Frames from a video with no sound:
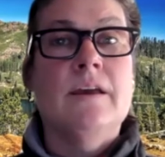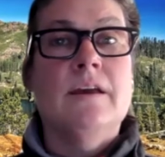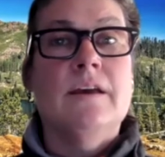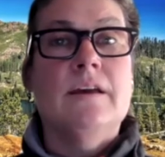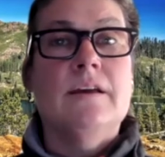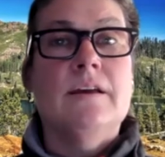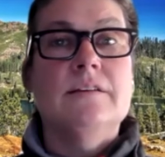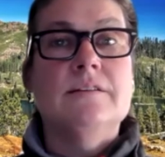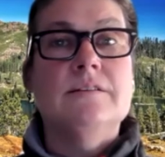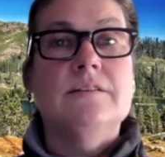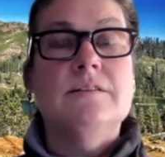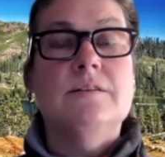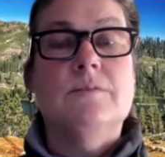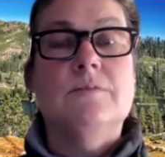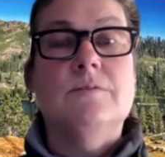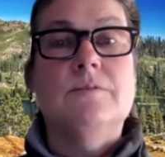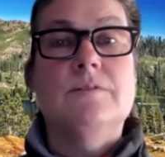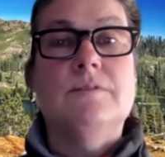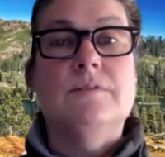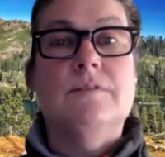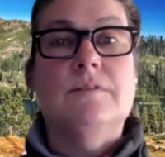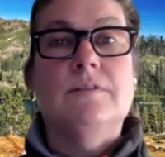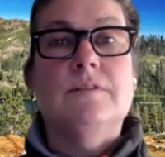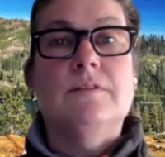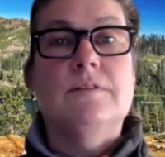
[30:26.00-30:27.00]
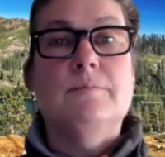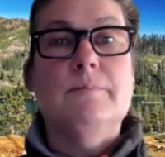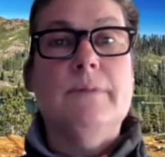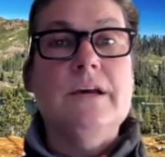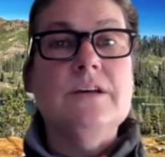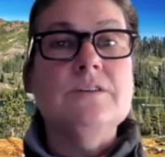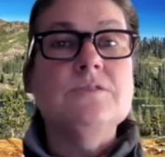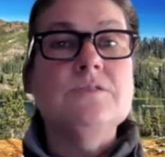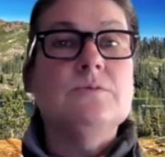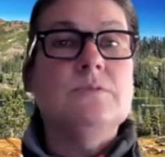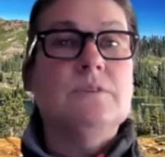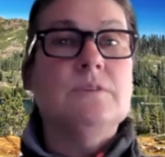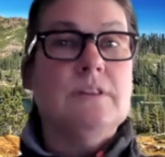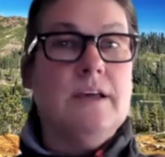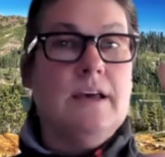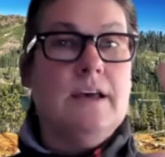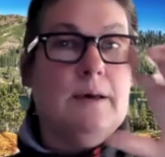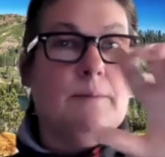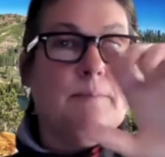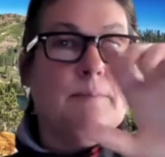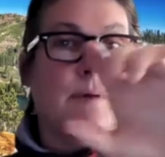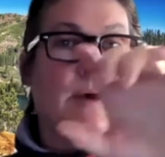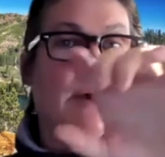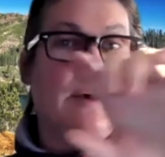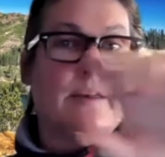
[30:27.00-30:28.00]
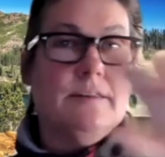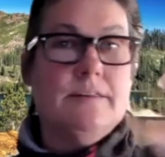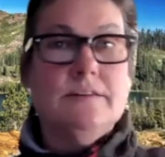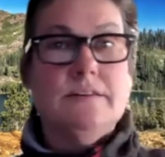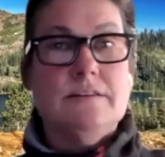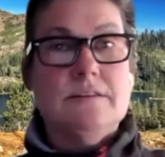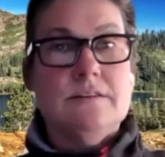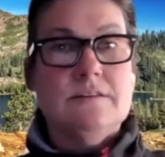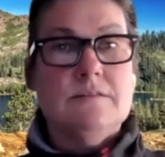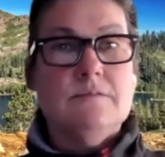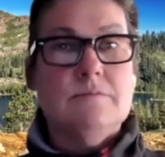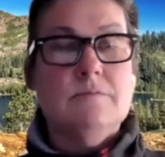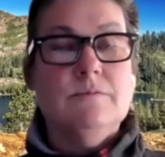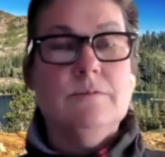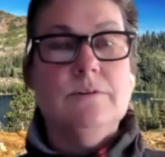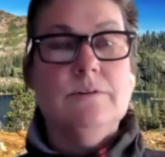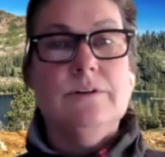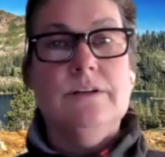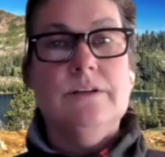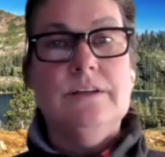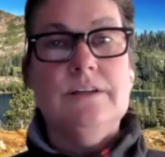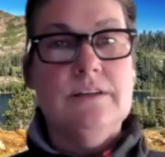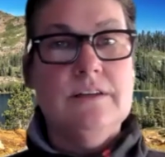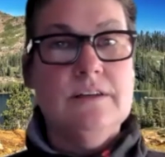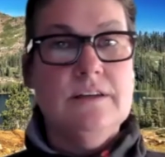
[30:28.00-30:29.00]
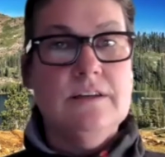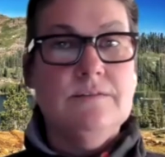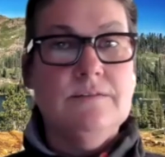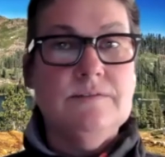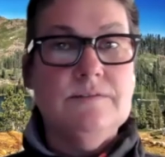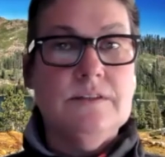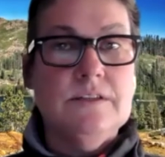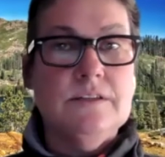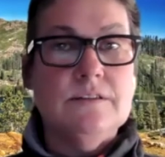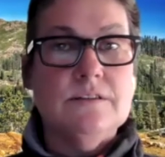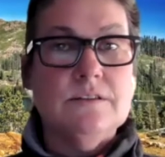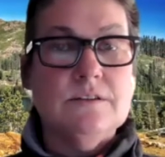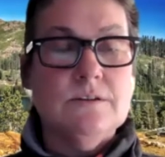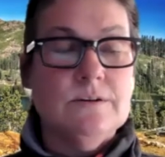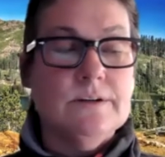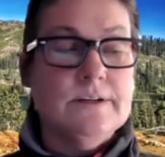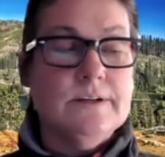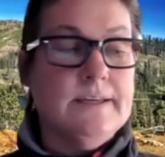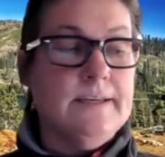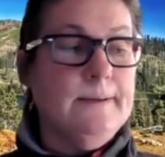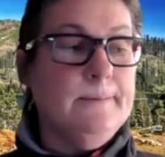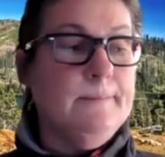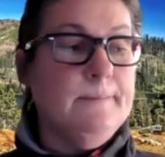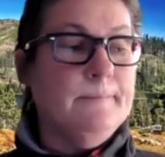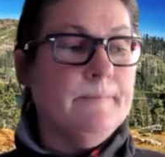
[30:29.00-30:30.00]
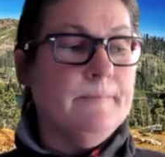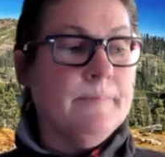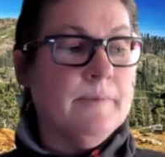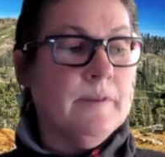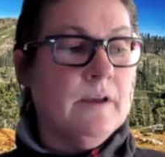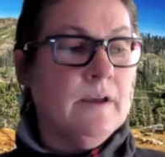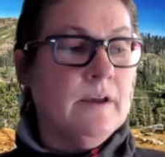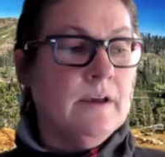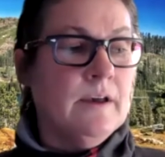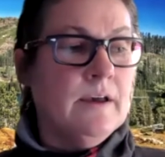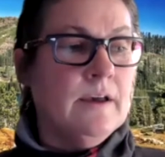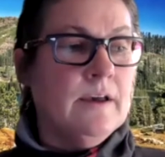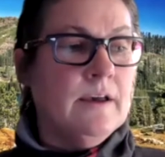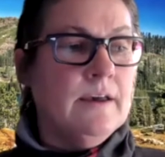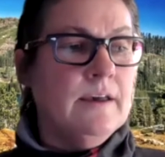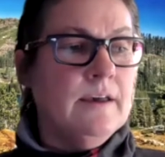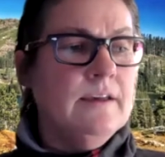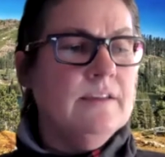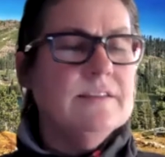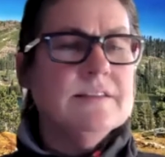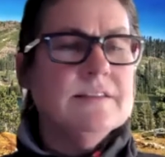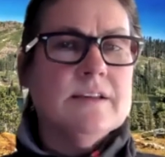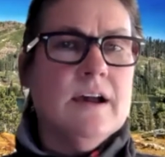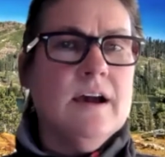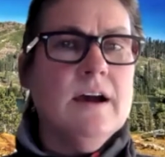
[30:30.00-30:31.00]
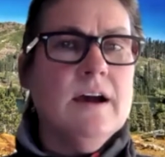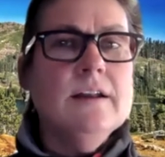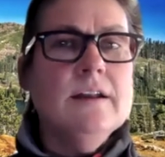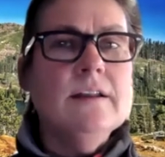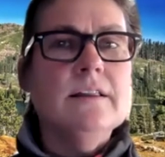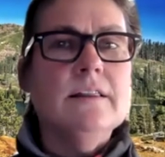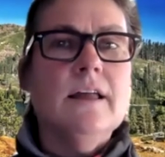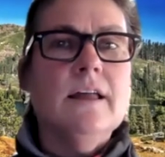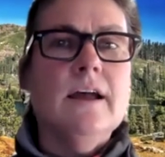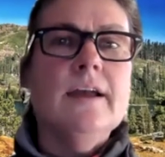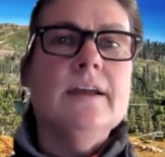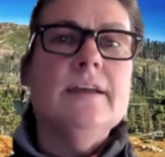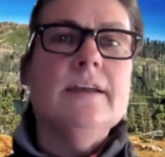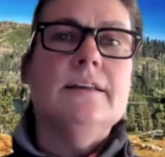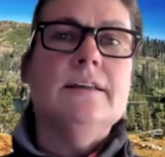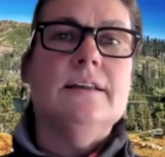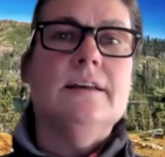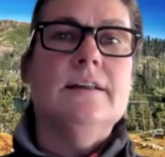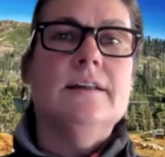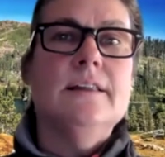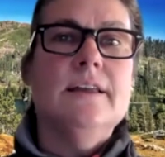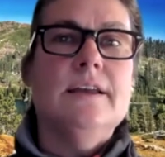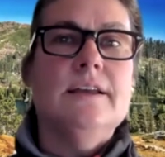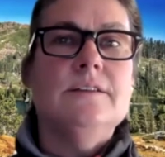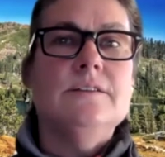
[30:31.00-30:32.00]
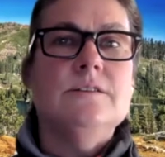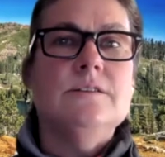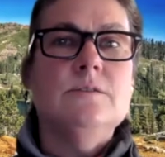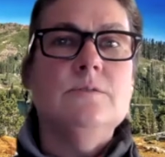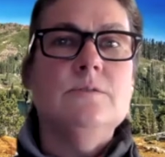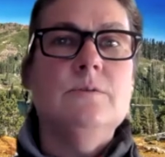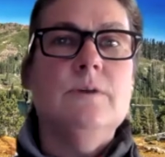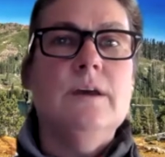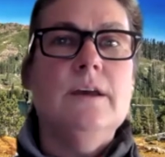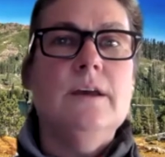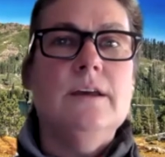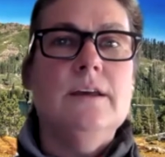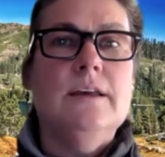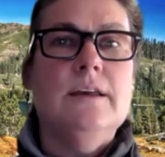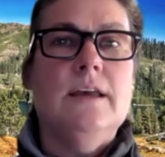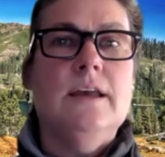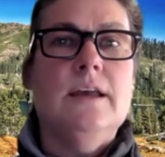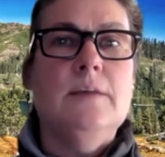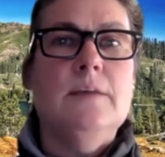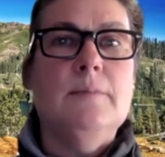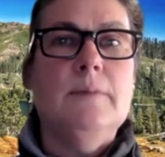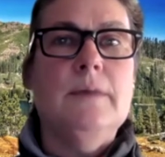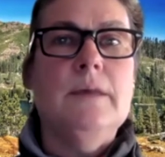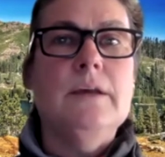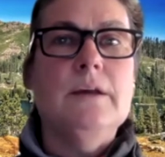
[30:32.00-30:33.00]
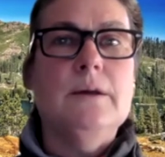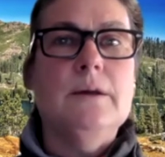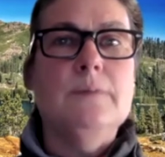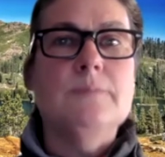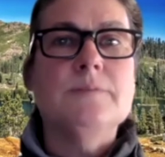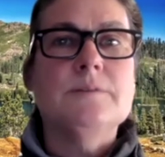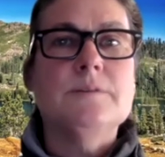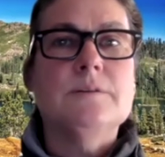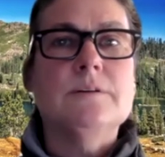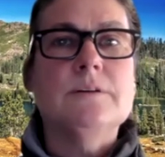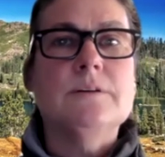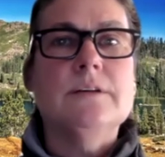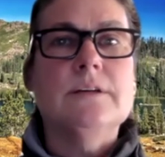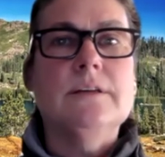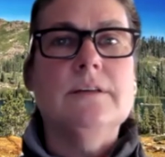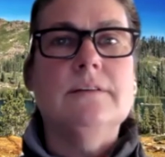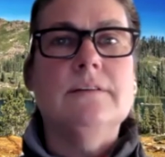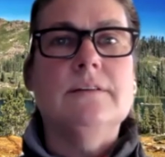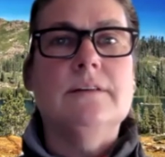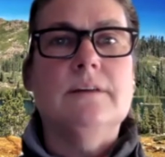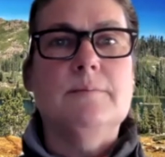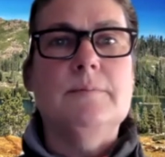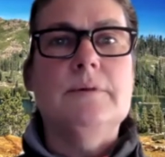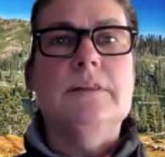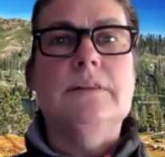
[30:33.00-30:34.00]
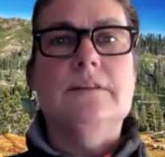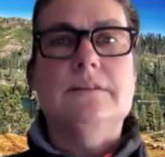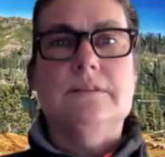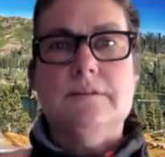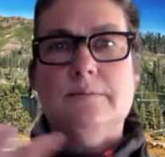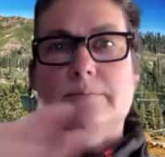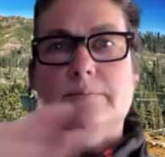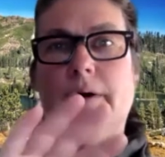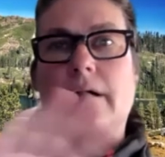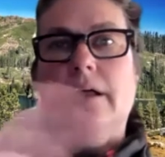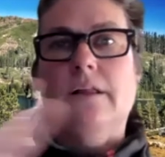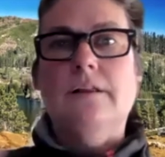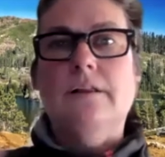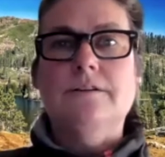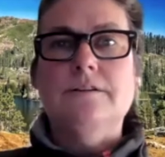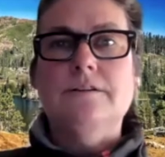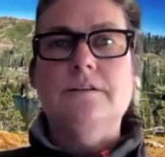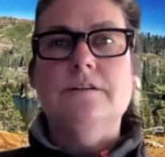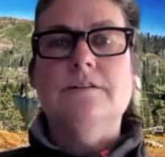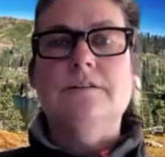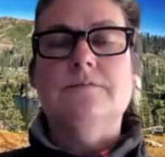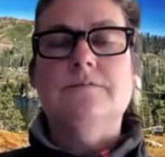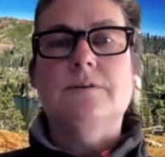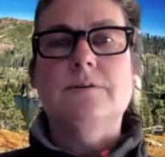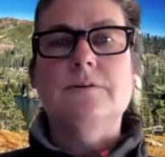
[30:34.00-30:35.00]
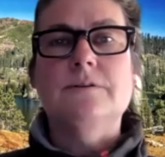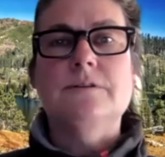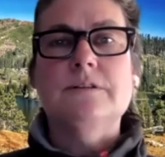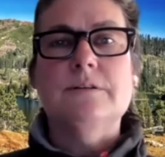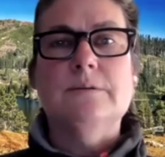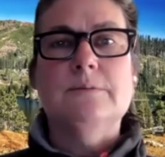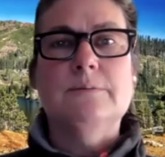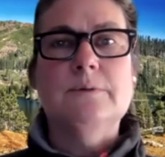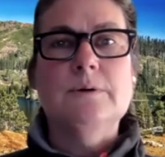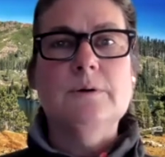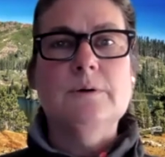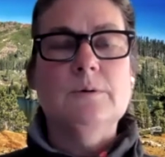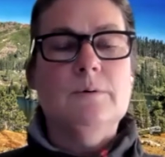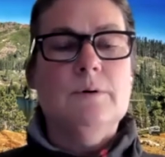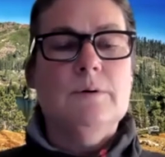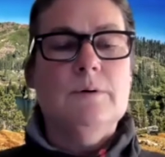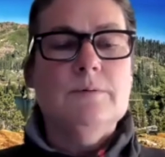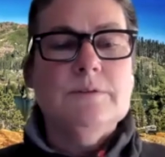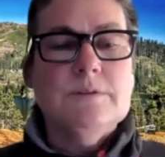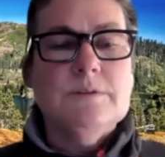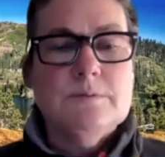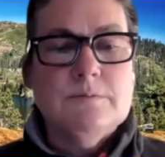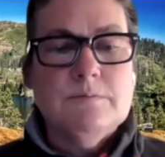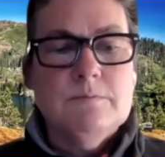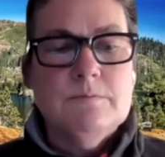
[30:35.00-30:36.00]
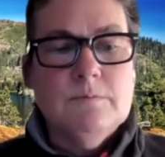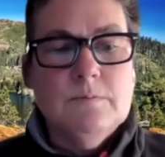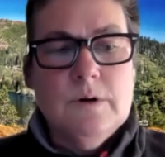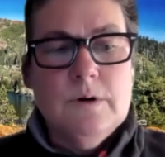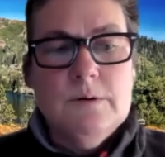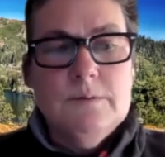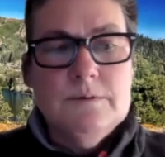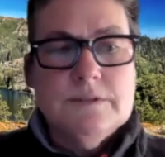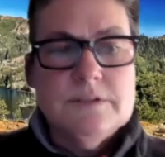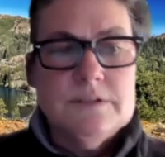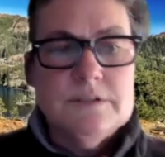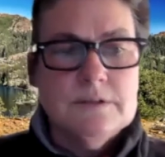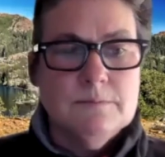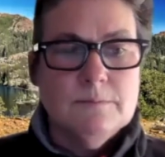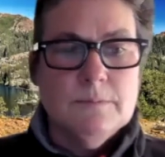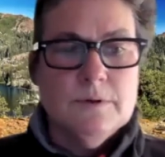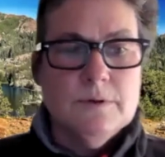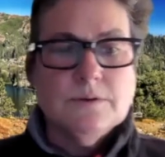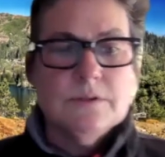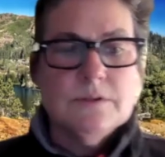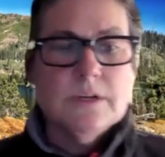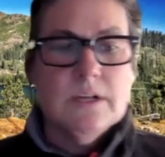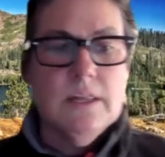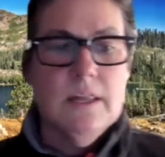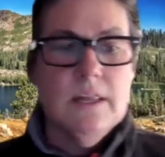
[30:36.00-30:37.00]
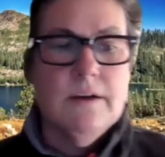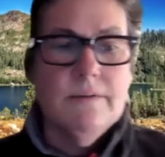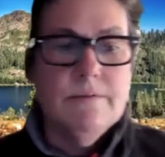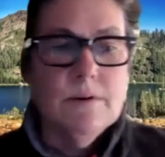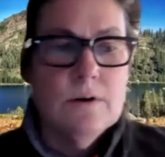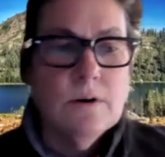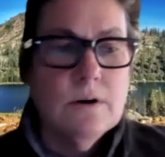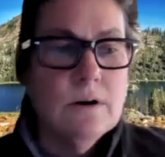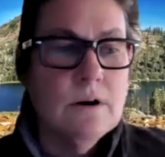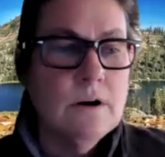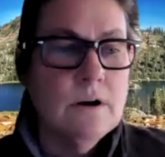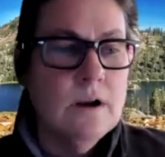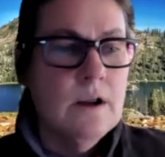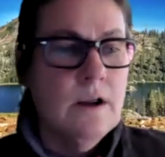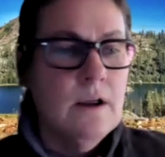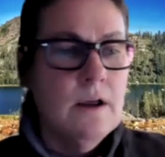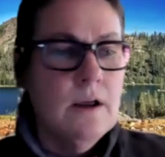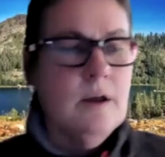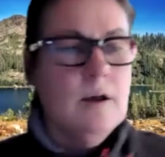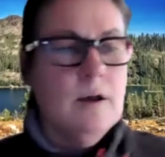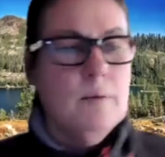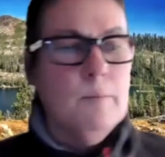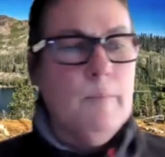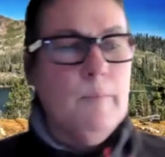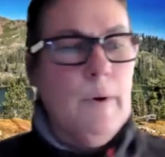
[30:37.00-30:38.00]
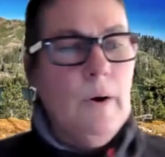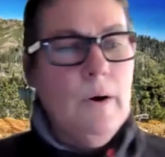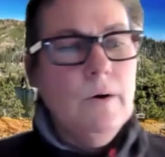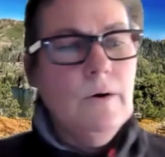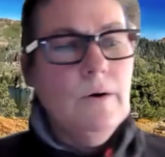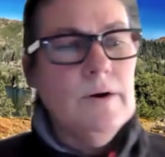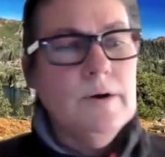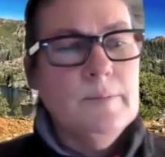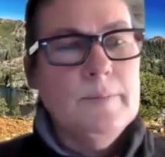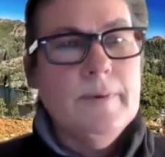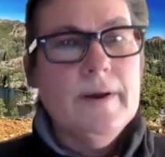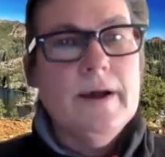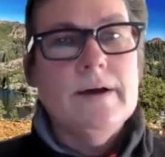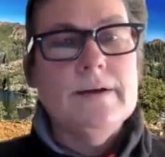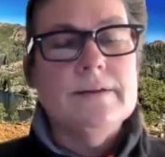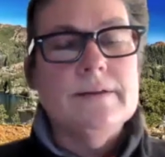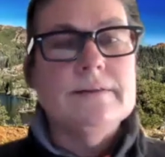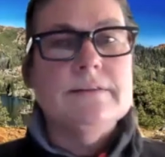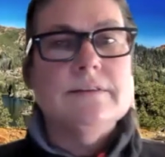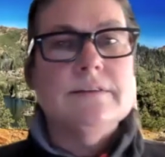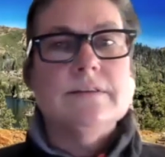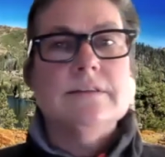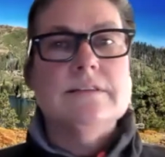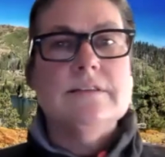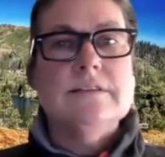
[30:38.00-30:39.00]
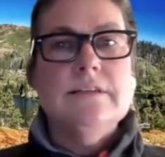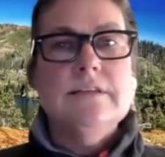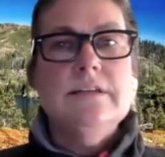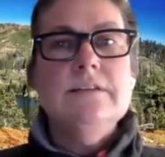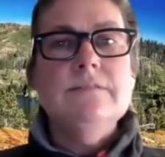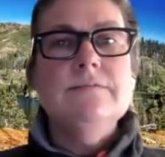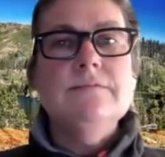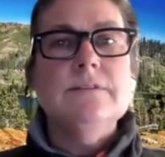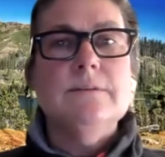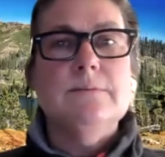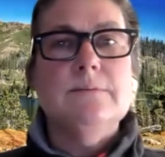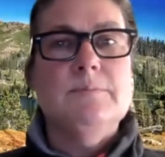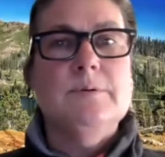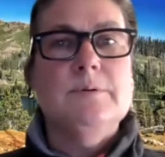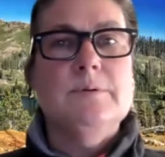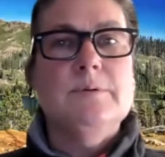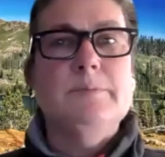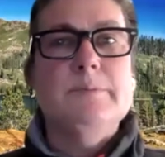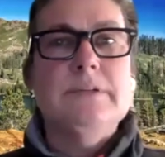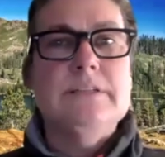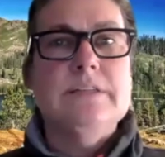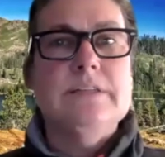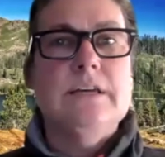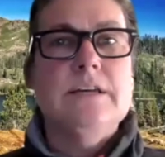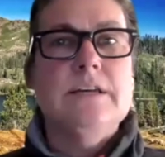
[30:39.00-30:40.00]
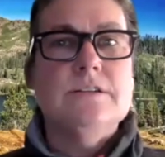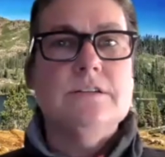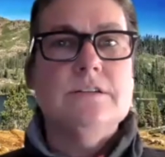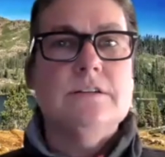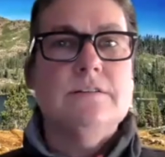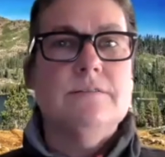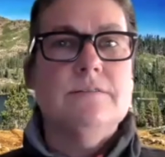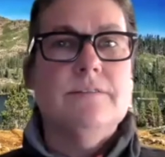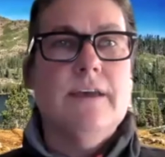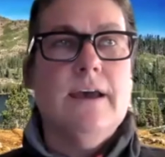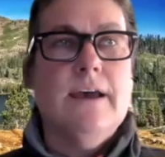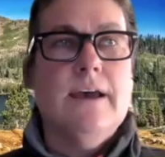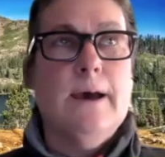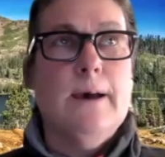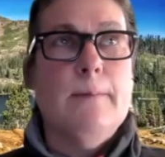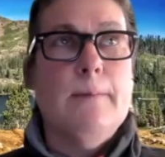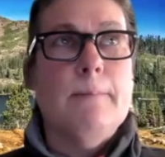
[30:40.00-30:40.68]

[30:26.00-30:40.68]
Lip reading: So the Mastering Lab had this really nifty circuit. It's kind of like an LA2A gain makeup circuit. I mean, the topology is very similar. What was the most clever part about Steve's implementation of that